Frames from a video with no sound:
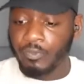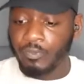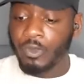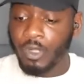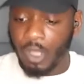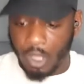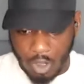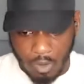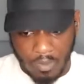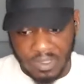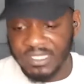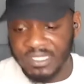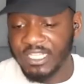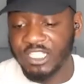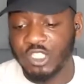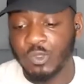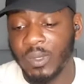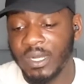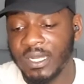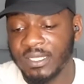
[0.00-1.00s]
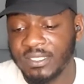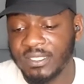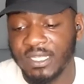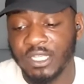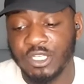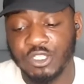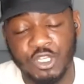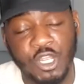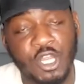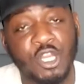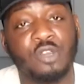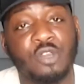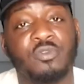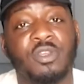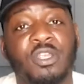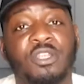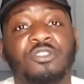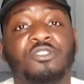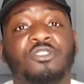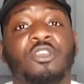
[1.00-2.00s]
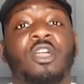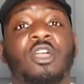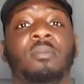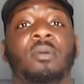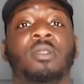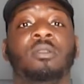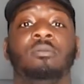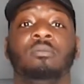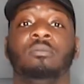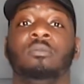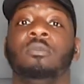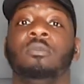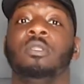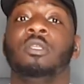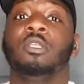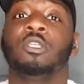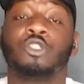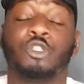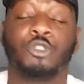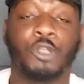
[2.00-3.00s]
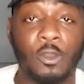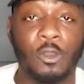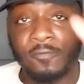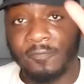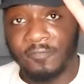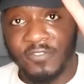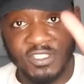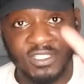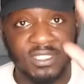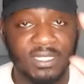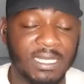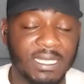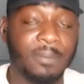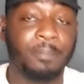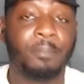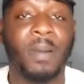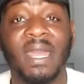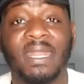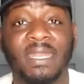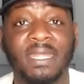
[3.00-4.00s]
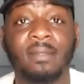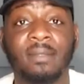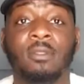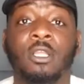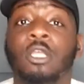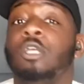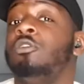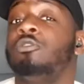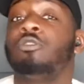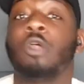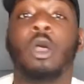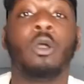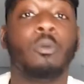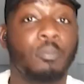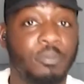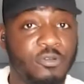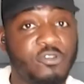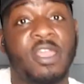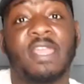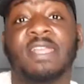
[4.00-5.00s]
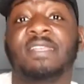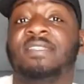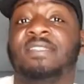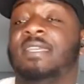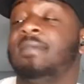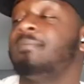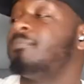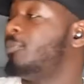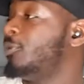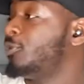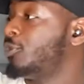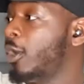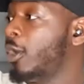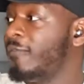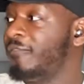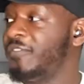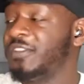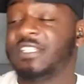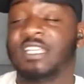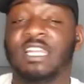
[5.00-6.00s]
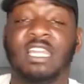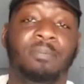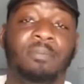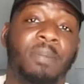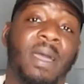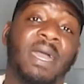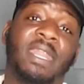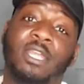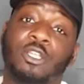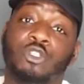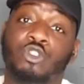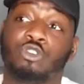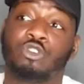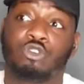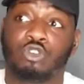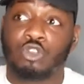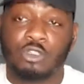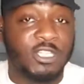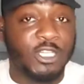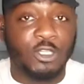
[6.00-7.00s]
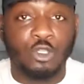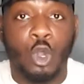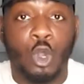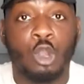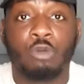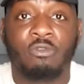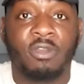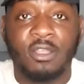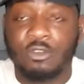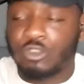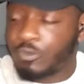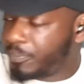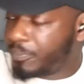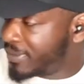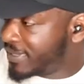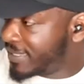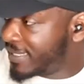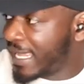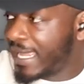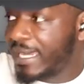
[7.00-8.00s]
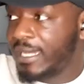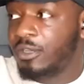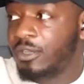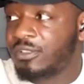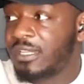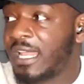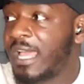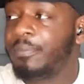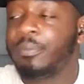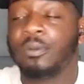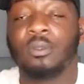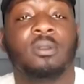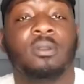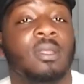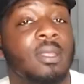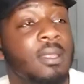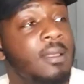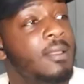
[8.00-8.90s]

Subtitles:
homosexuality and gender reassignment, so don't physically ban it, don't praise it, but don't physically ban it, just ignore it and just pretend it doesn't happen,